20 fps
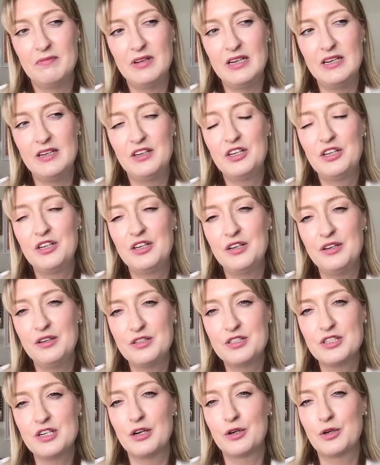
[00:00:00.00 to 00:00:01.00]
in
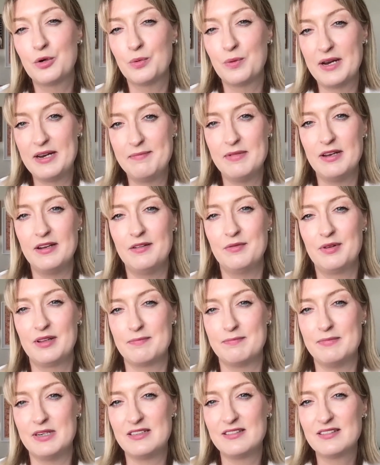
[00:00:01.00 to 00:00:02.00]
huge agreement with the
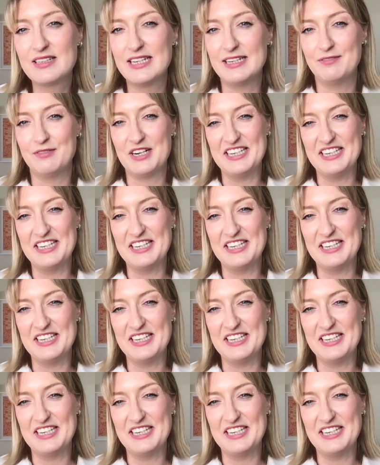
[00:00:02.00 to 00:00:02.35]
market